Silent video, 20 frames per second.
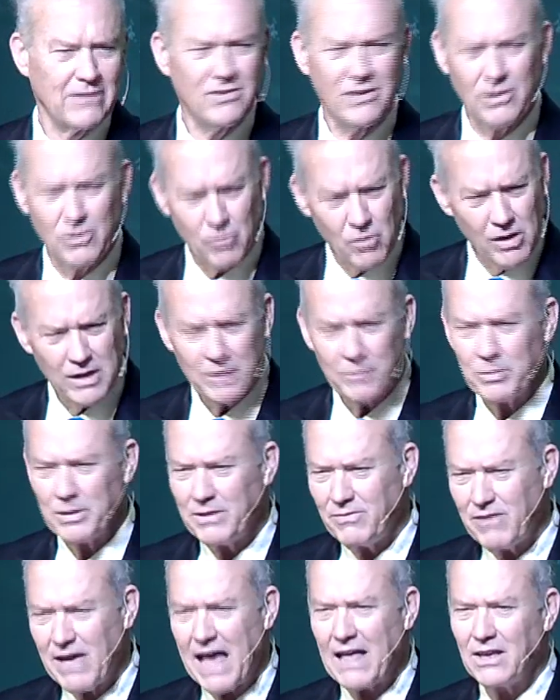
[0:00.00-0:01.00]
incredibly
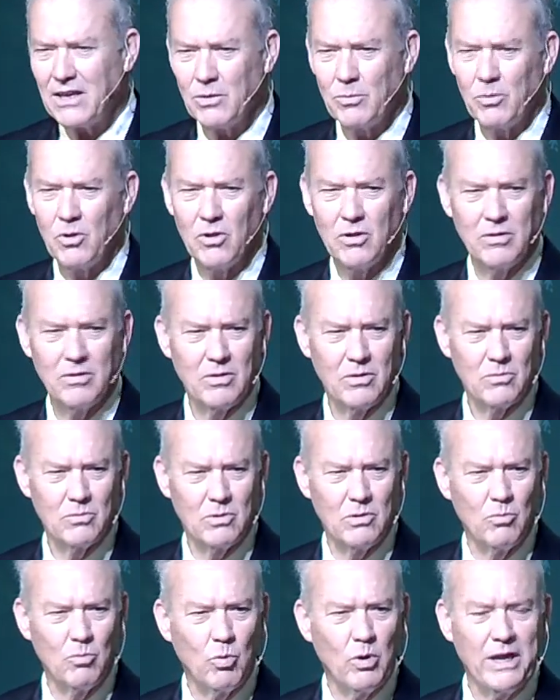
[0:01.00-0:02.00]
valuable.
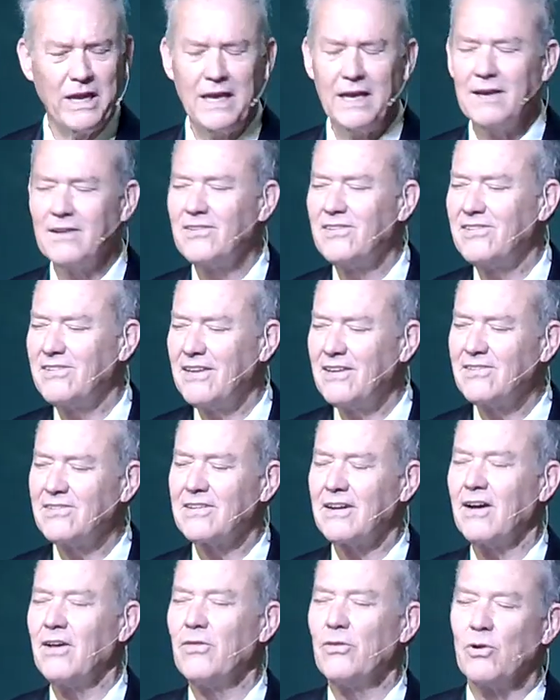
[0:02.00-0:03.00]
When we
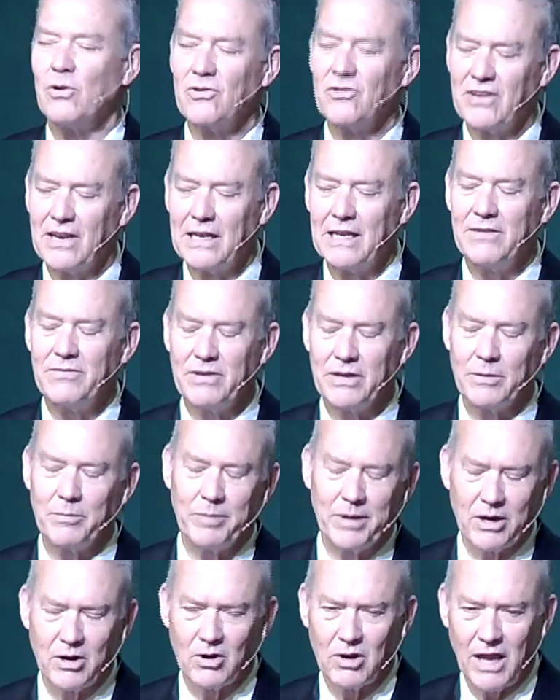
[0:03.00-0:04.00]
assist others in living a
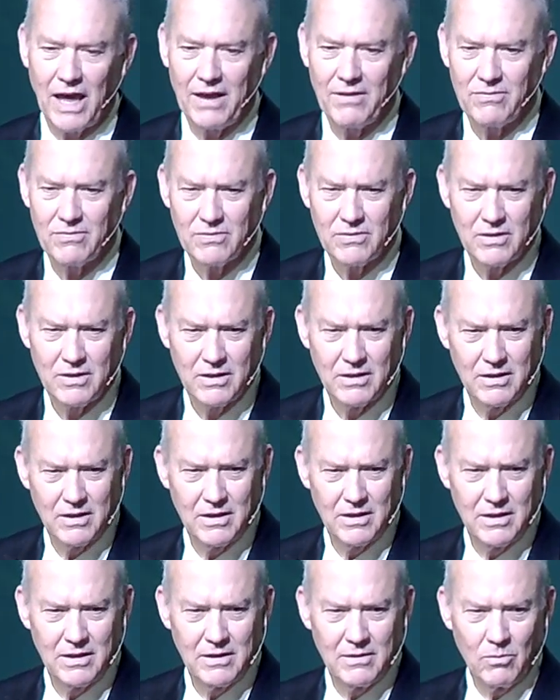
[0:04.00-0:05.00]
better life,
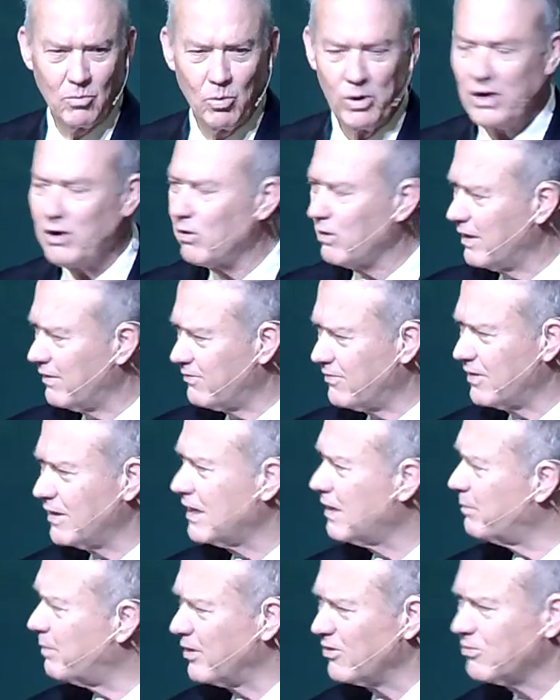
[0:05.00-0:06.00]
we are lifted
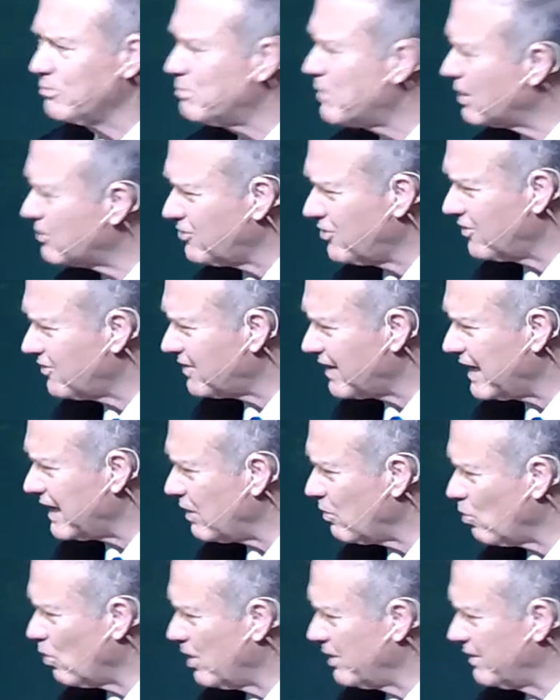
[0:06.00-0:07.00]
up as much as
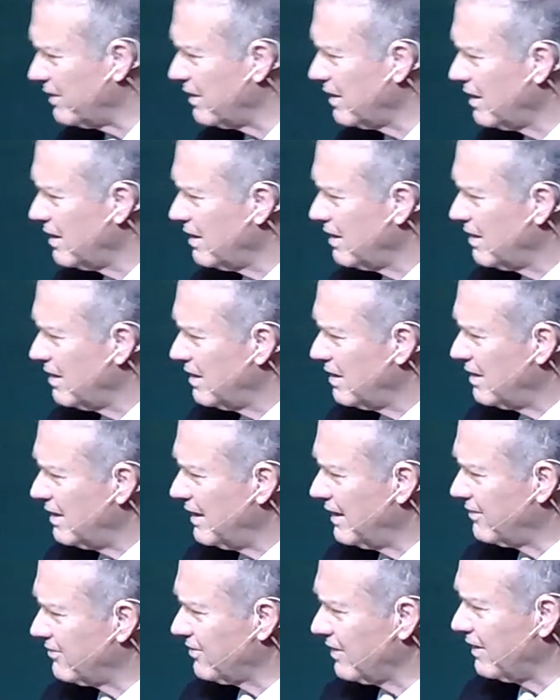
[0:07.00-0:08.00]
anyone
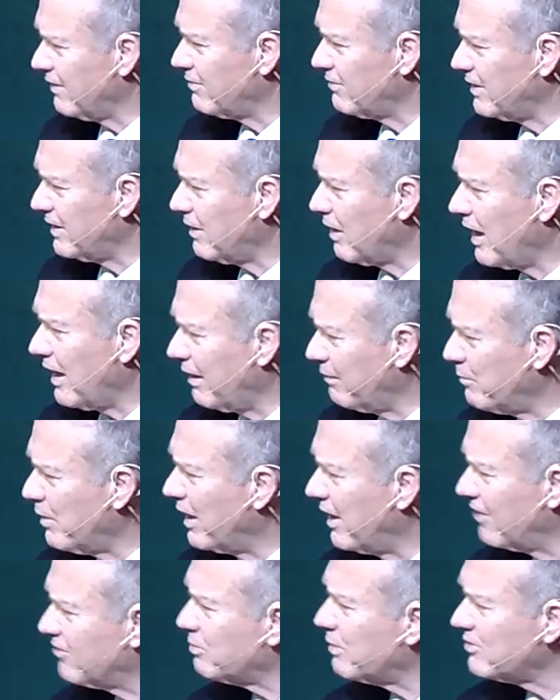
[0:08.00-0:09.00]
has lifted,
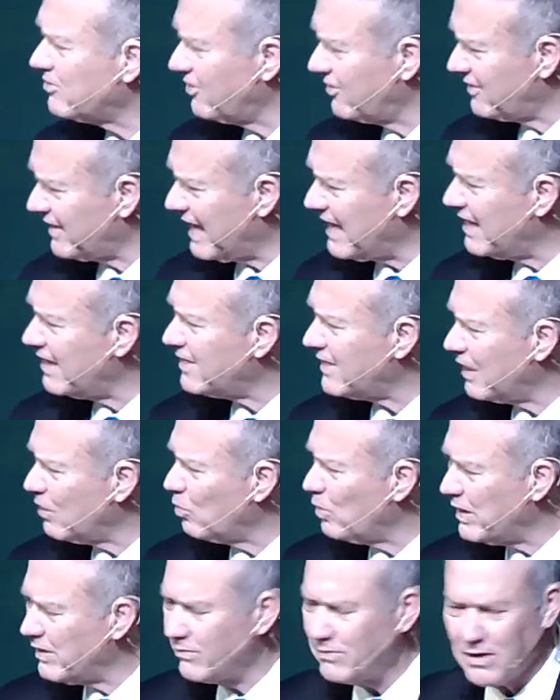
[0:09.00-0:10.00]
as much as anything
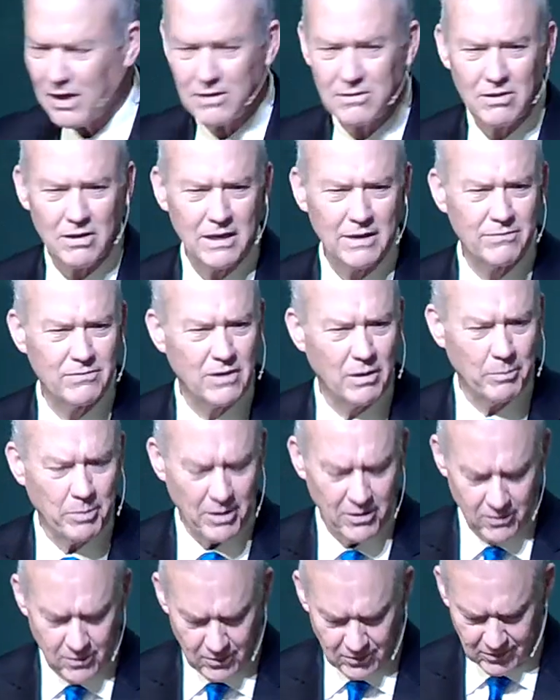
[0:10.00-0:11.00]
we have done to lift up
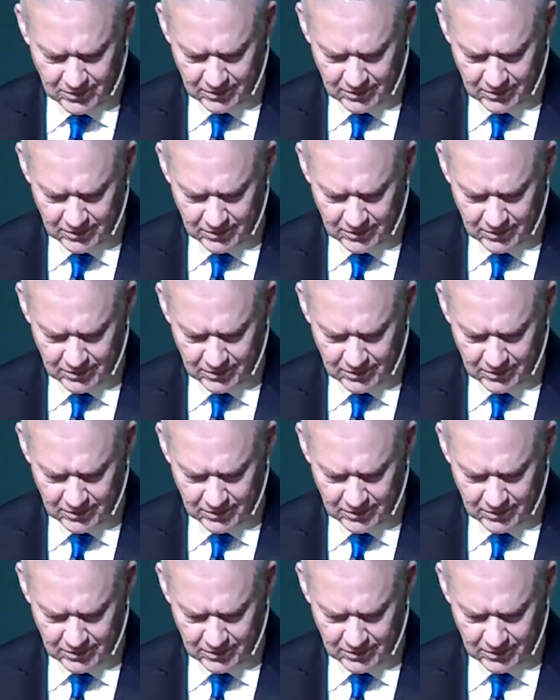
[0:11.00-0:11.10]
others.